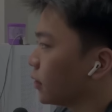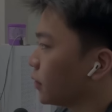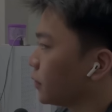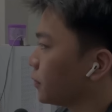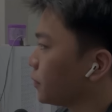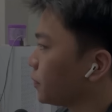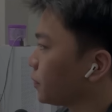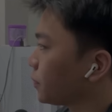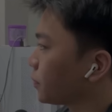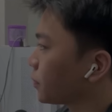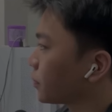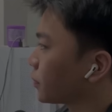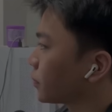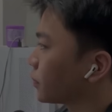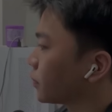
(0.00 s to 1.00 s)

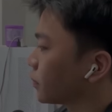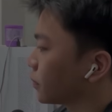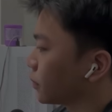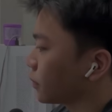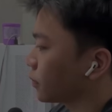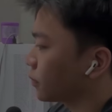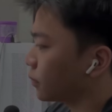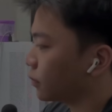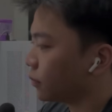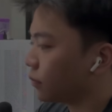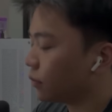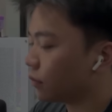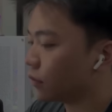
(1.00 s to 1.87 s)
Nothing is said.